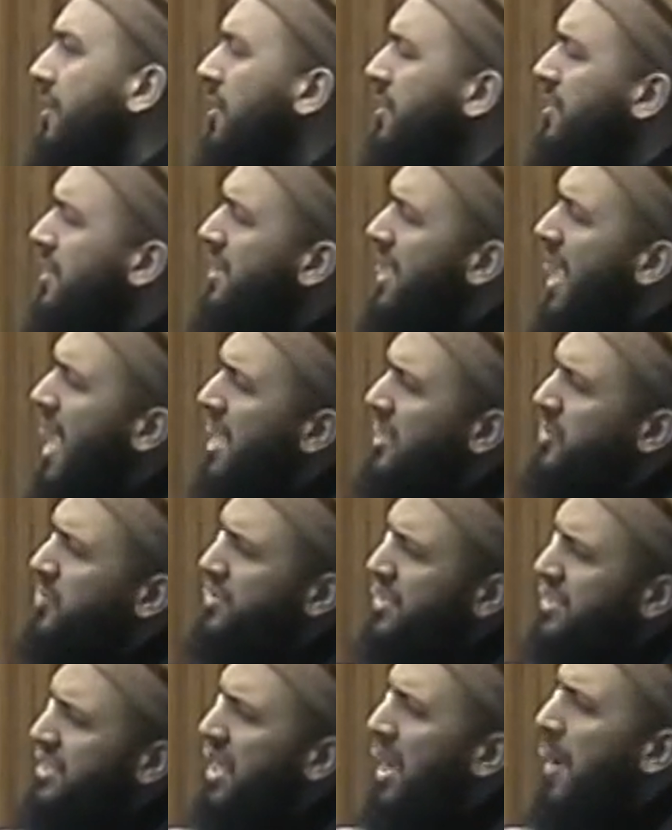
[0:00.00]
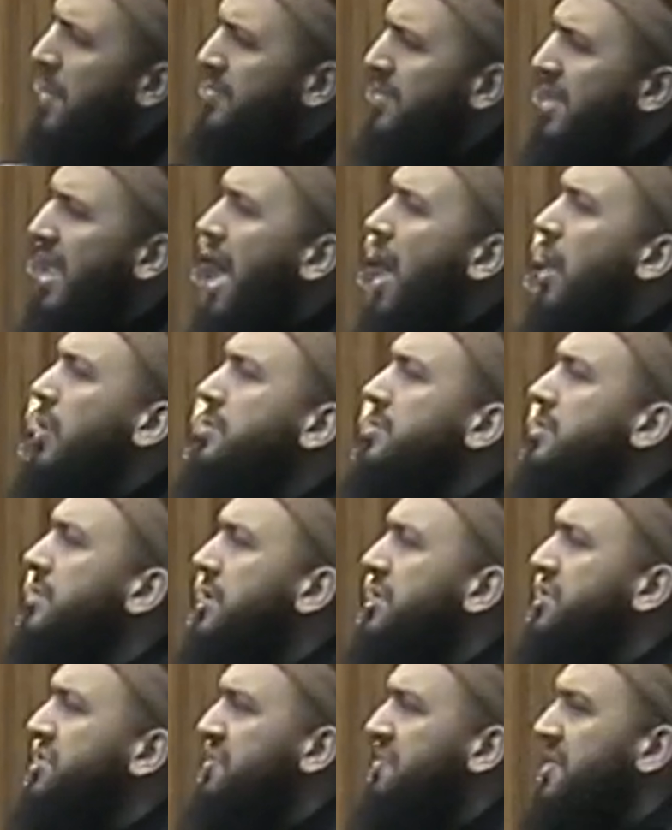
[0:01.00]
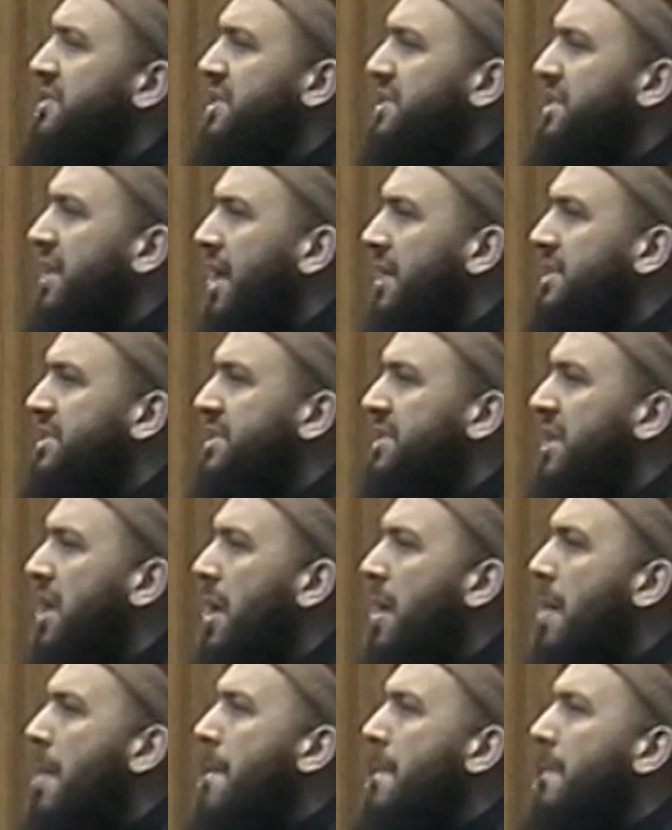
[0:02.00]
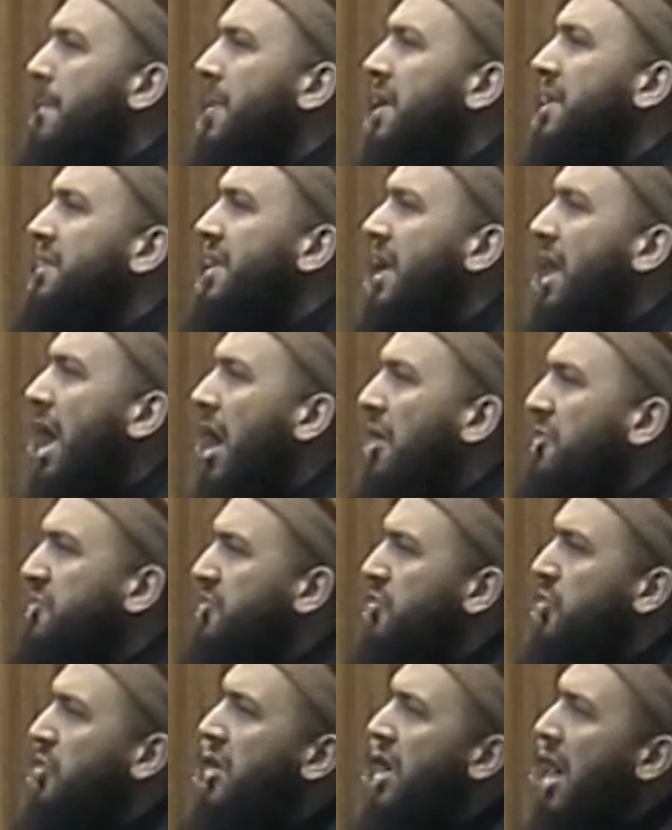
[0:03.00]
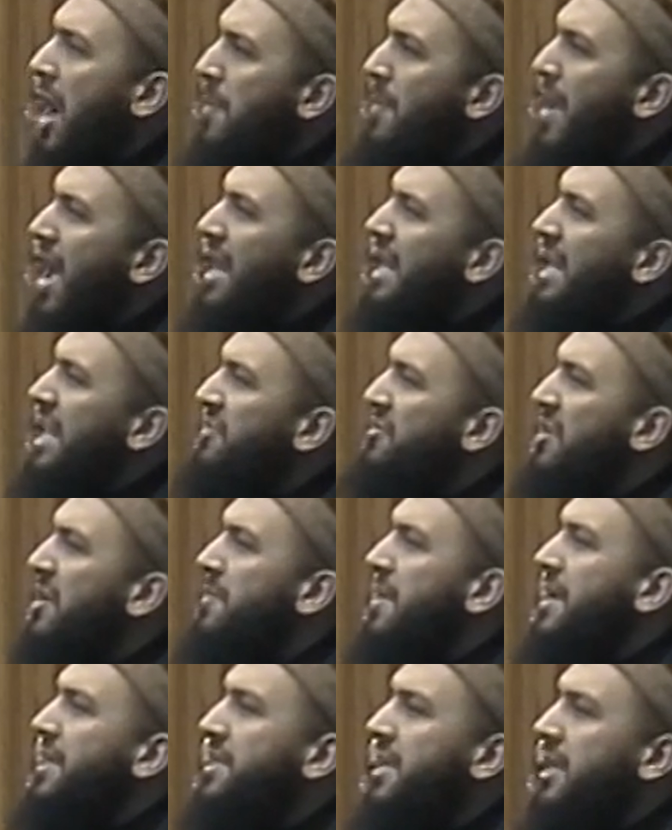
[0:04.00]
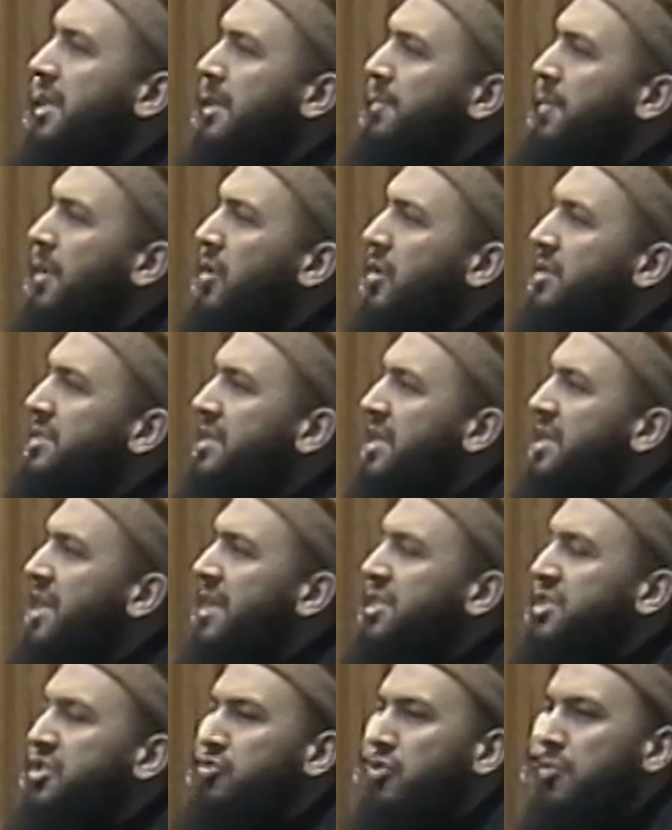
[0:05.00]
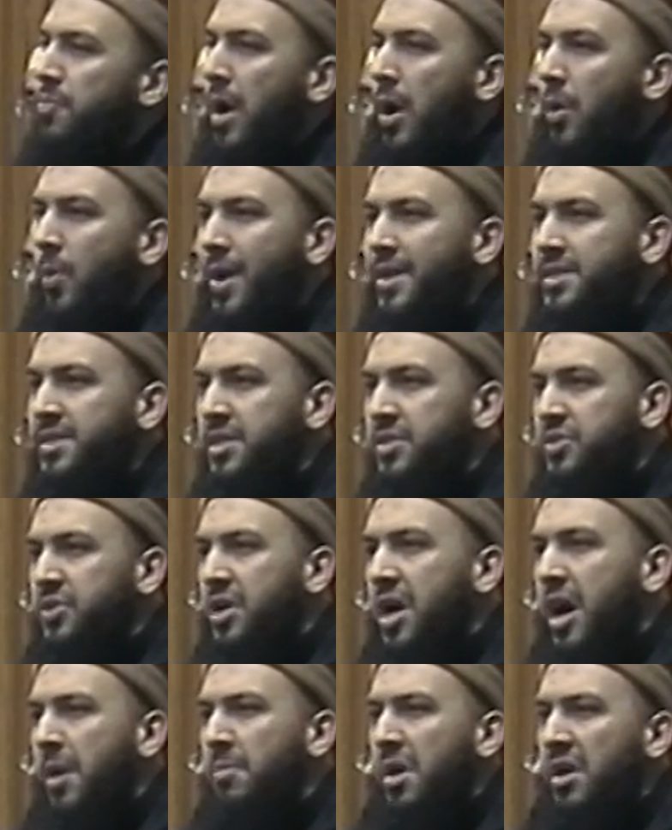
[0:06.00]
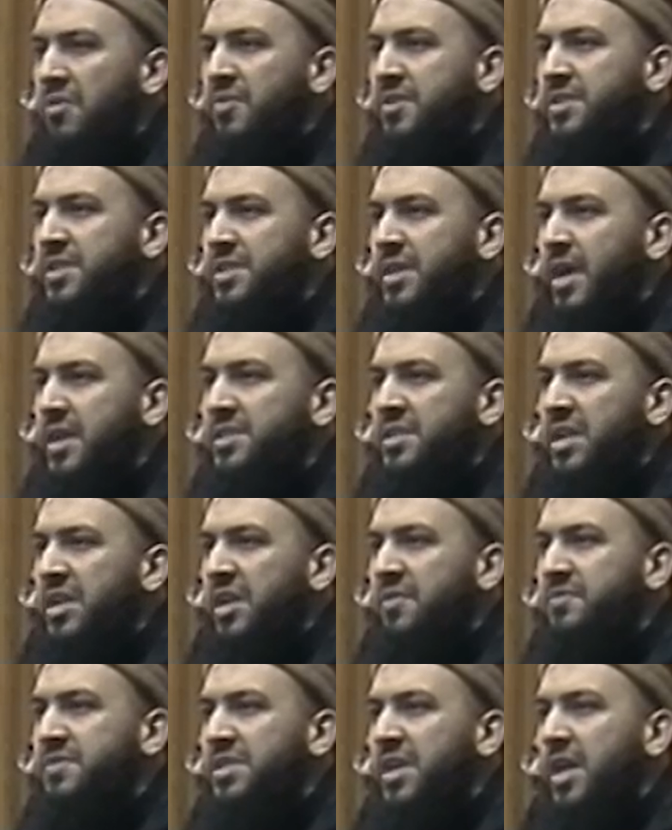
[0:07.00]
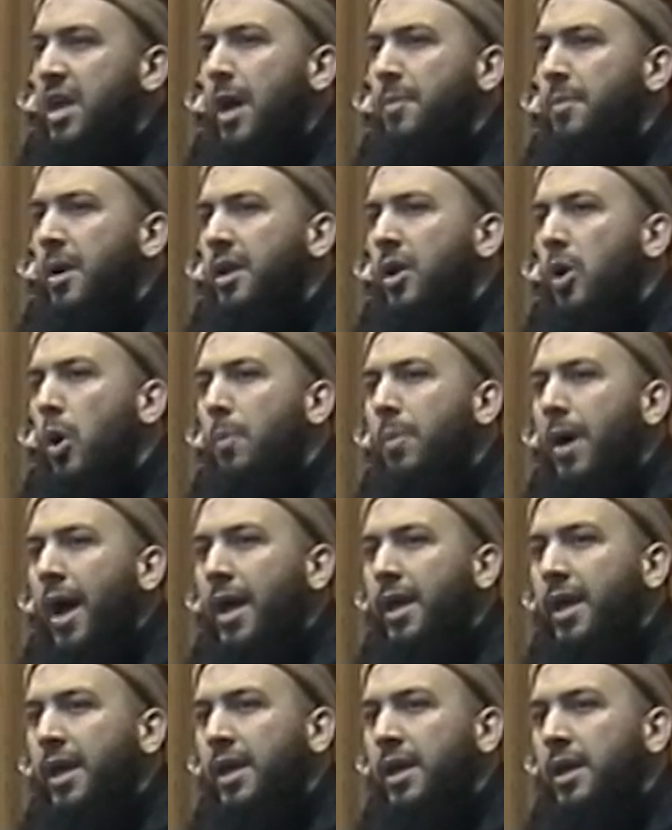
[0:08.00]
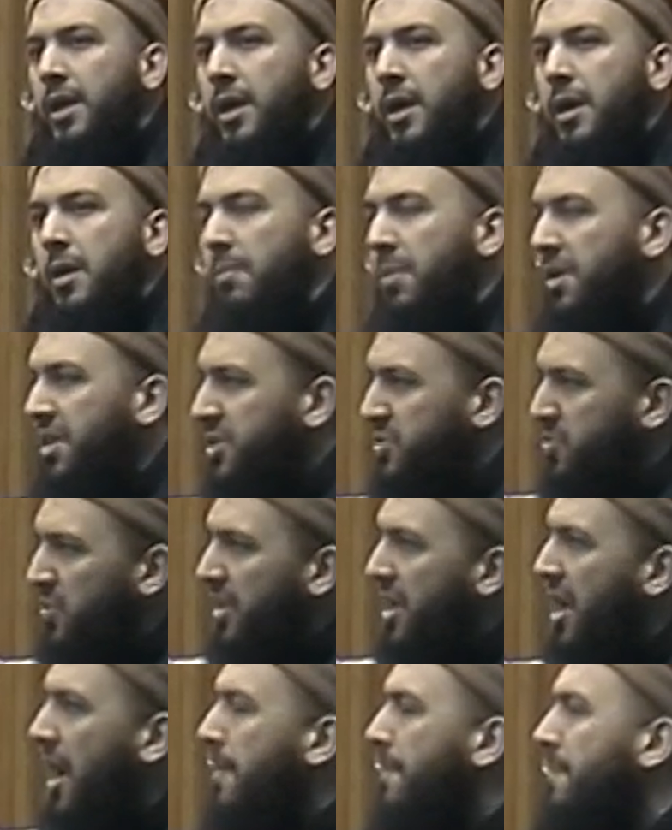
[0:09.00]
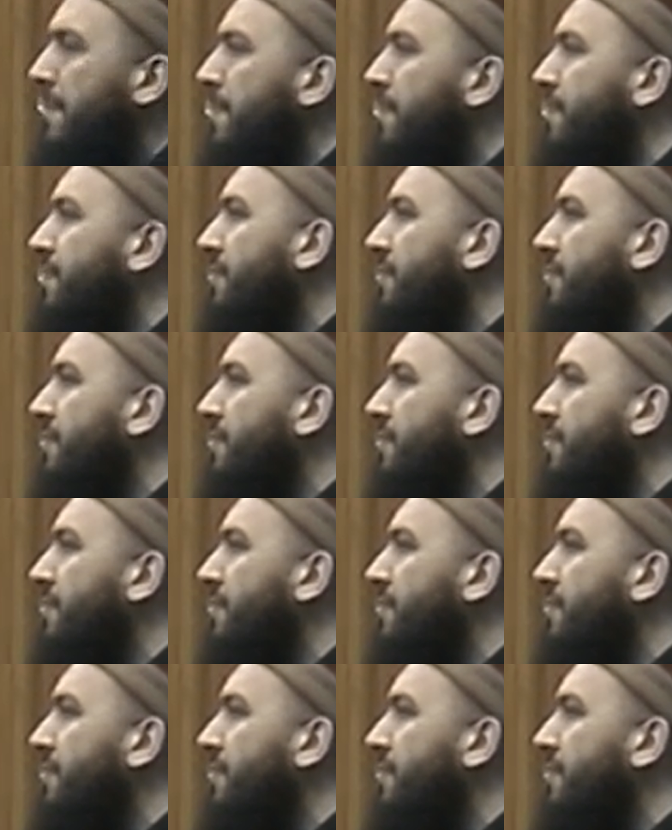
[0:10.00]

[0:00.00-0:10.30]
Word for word: Not that the angels just come down to visit us, but they have to come and leave immediately because the next group are waiting to come and visit us and give salam and go back. But this will come.